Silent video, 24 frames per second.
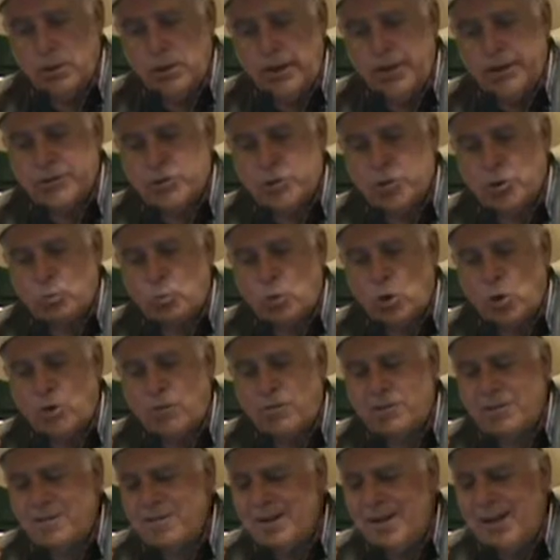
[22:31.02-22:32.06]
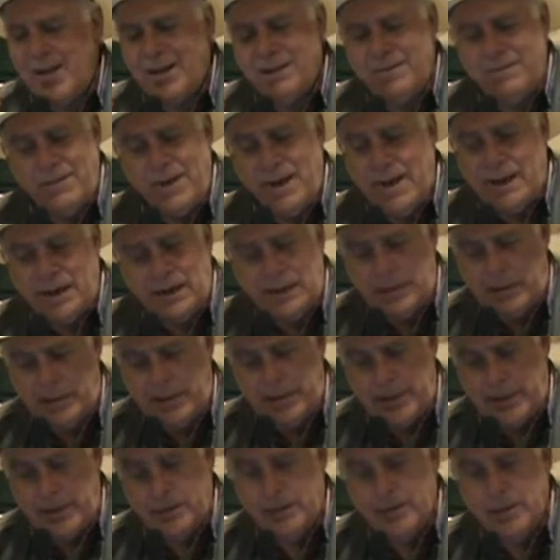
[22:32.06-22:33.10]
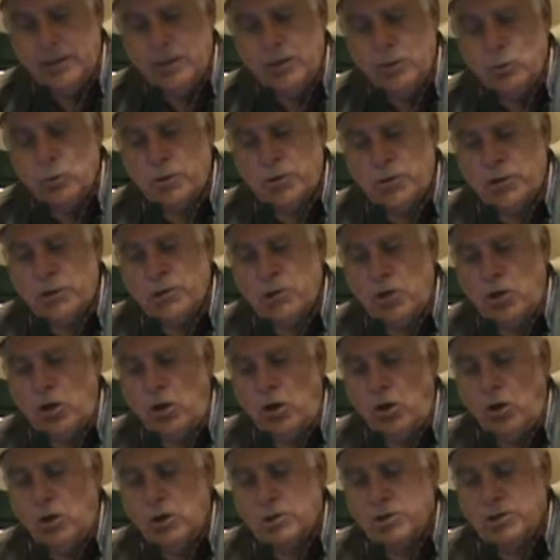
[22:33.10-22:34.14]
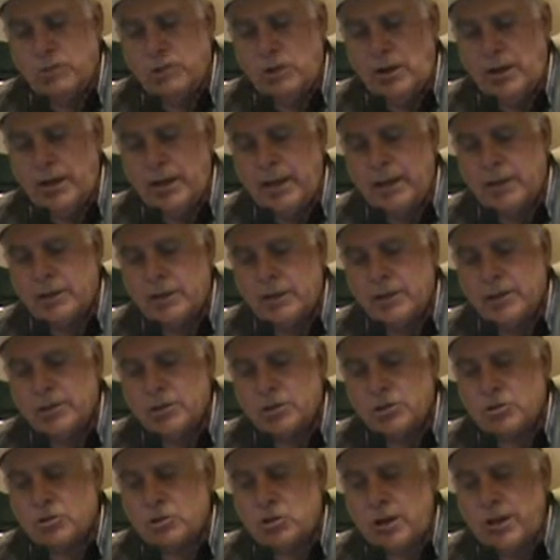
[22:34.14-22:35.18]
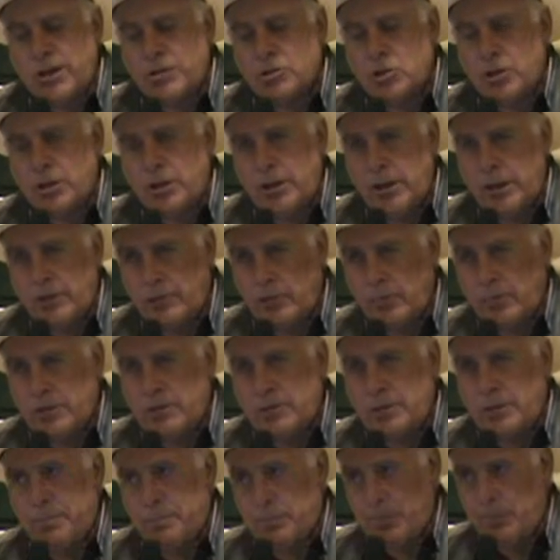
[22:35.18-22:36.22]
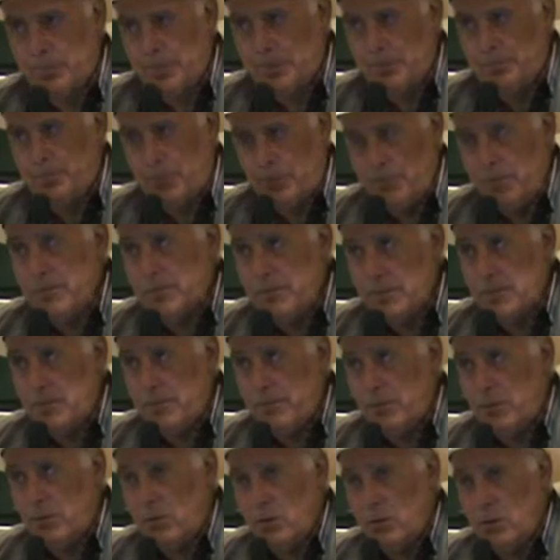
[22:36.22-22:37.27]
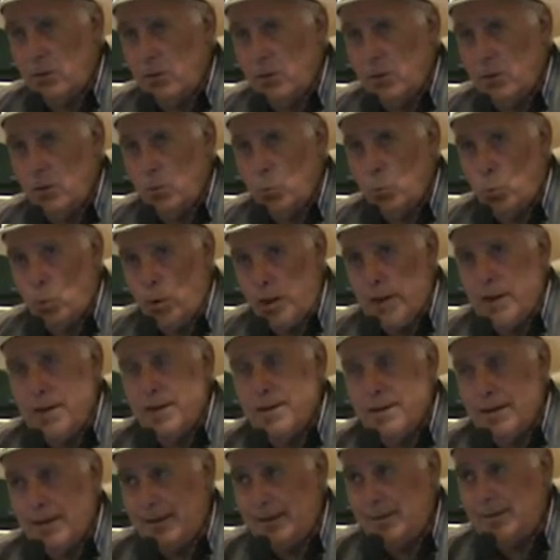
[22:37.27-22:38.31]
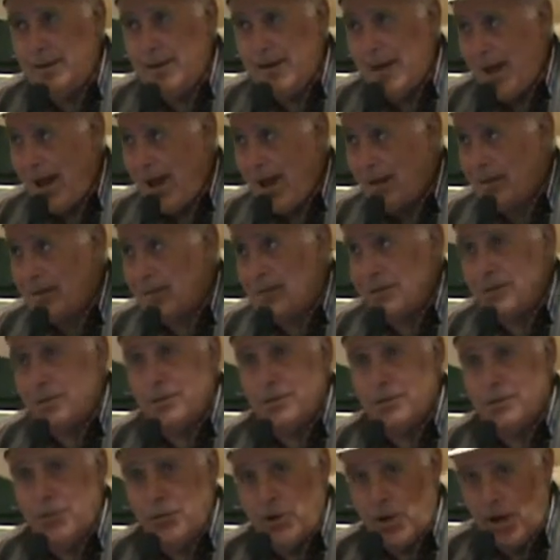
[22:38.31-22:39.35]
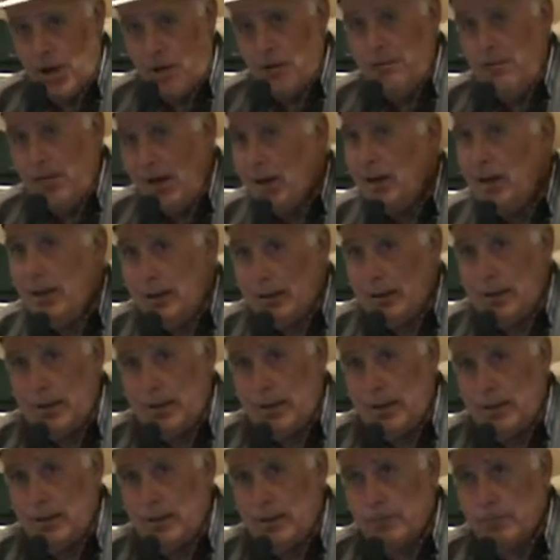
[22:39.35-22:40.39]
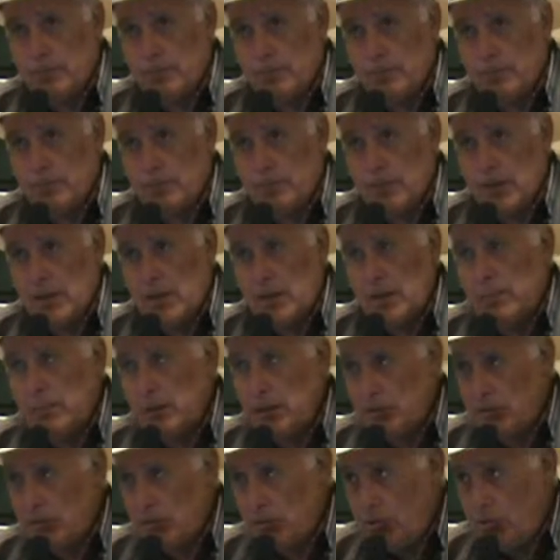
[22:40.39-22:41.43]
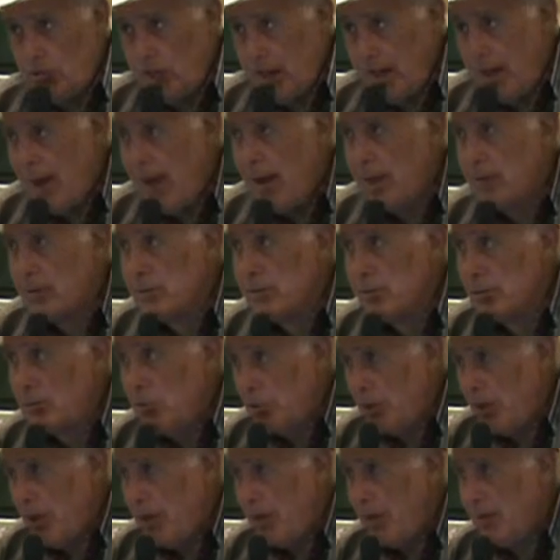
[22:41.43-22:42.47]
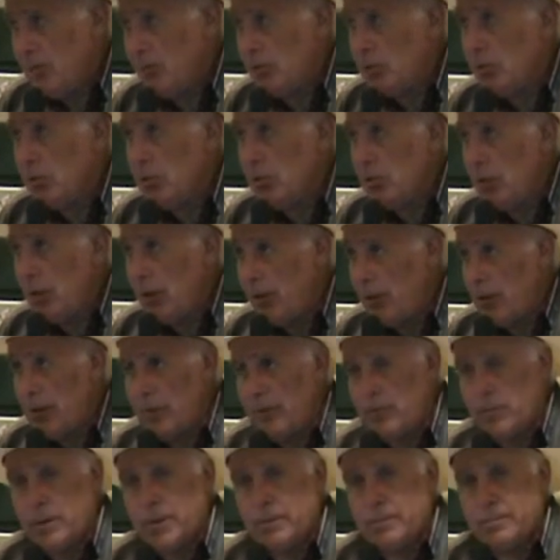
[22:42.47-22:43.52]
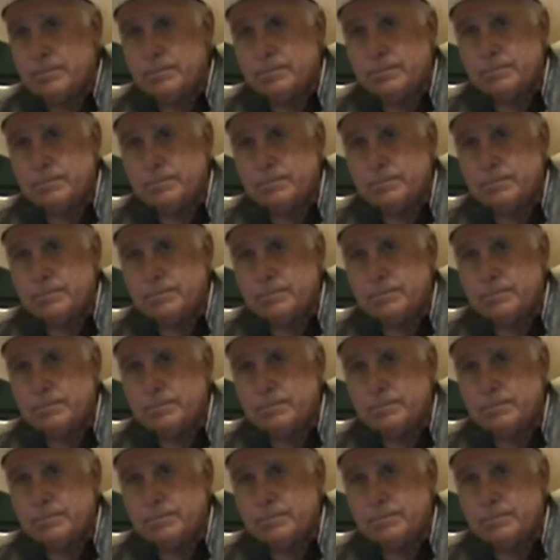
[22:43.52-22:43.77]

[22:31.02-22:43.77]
and should work non-violently within the laws of the land to change a government that permits evil. We need to act non-violently, but act to change our government.